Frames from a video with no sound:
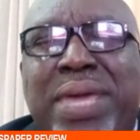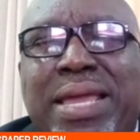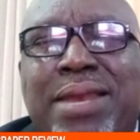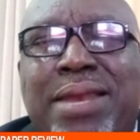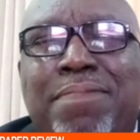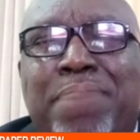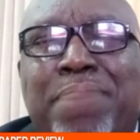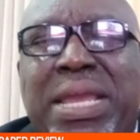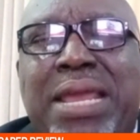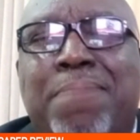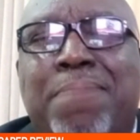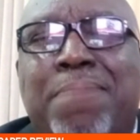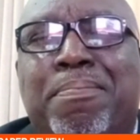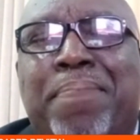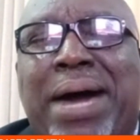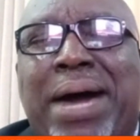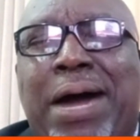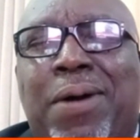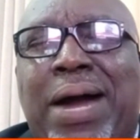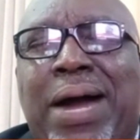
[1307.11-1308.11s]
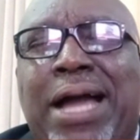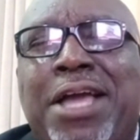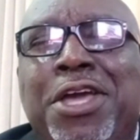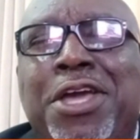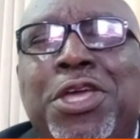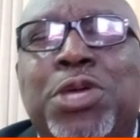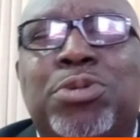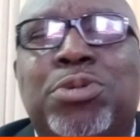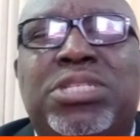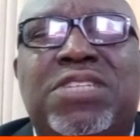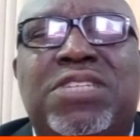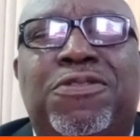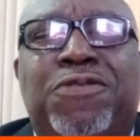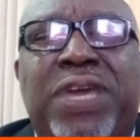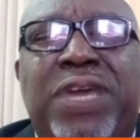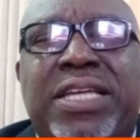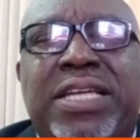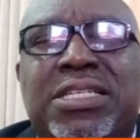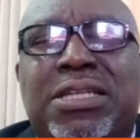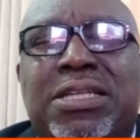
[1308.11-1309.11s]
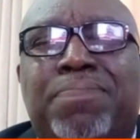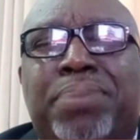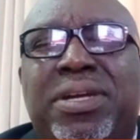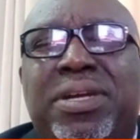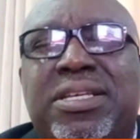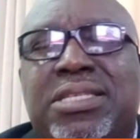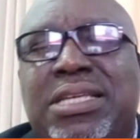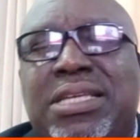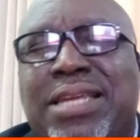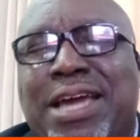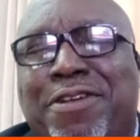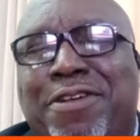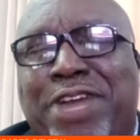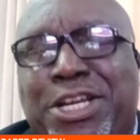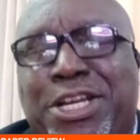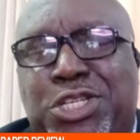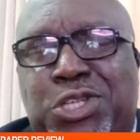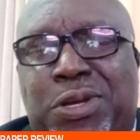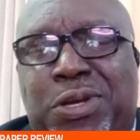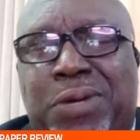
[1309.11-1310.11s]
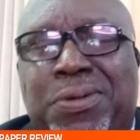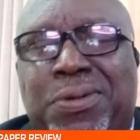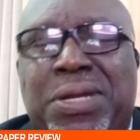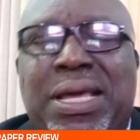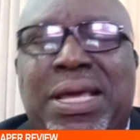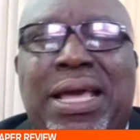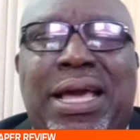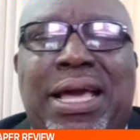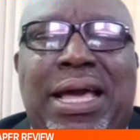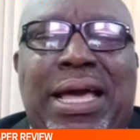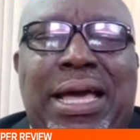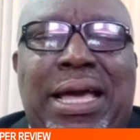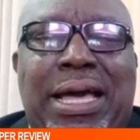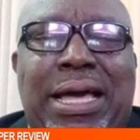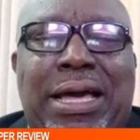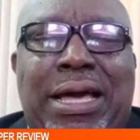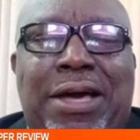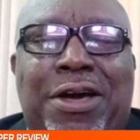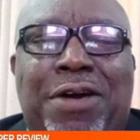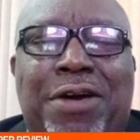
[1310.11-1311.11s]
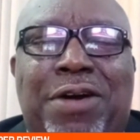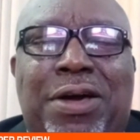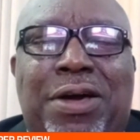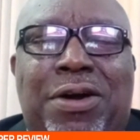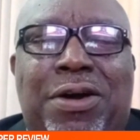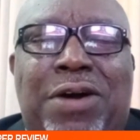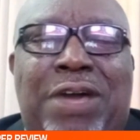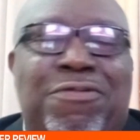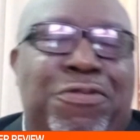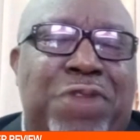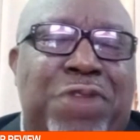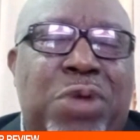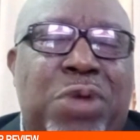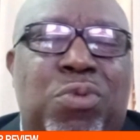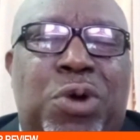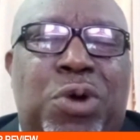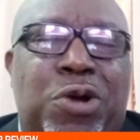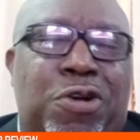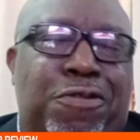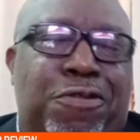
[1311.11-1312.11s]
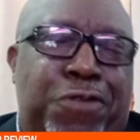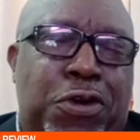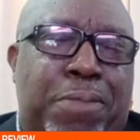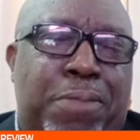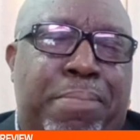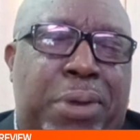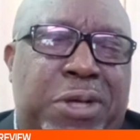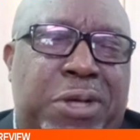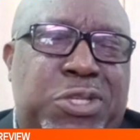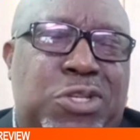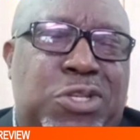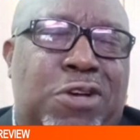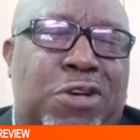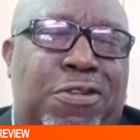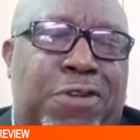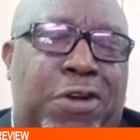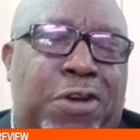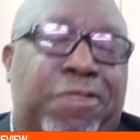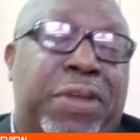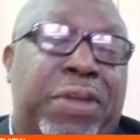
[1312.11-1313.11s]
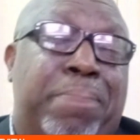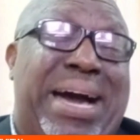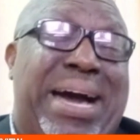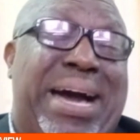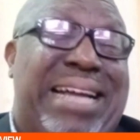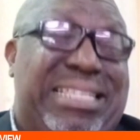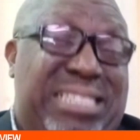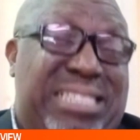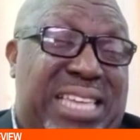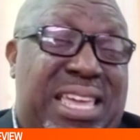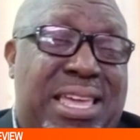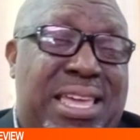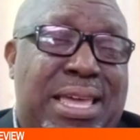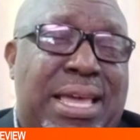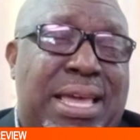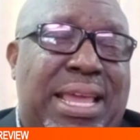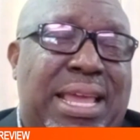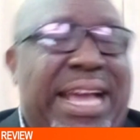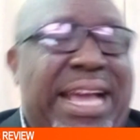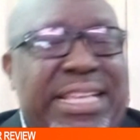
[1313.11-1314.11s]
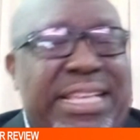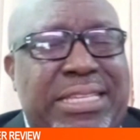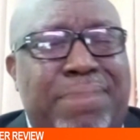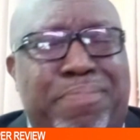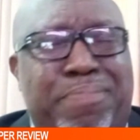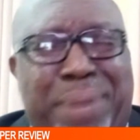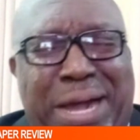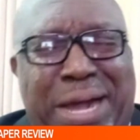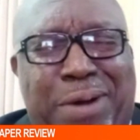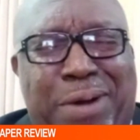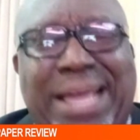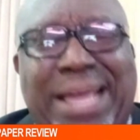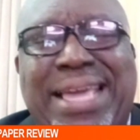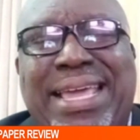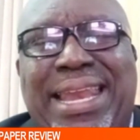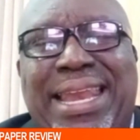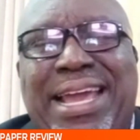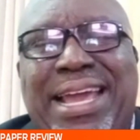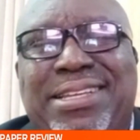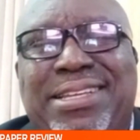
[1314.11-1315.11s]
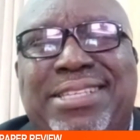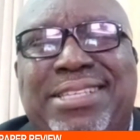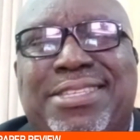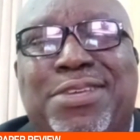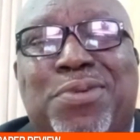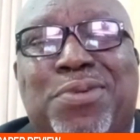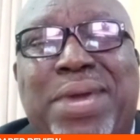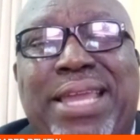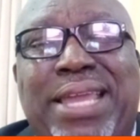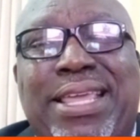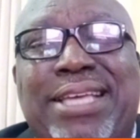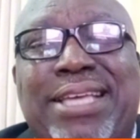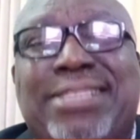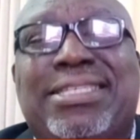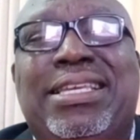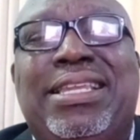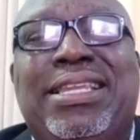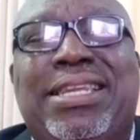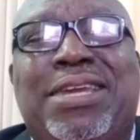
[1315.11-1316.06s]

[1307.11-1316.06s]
being in power, you defend the policy direction and framework of your boss or of the party that is in power. Now, this is the way it is.